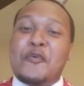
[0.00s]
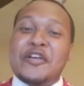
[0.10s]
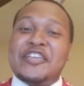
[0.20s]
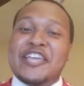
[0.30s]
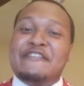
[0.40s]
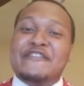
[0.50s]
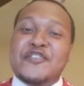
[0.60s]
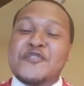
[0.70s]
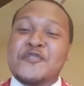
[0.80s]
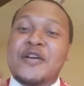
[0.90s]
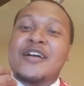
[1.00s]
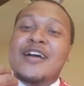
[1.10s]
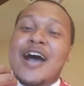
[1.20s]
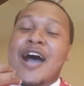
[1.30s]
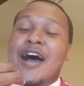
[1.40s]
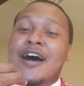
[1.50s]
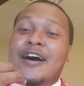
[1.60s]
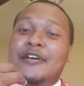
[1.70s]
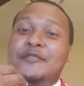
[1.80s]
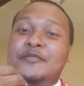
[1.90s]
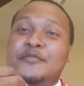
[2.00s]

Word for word: wouldn't give you uh,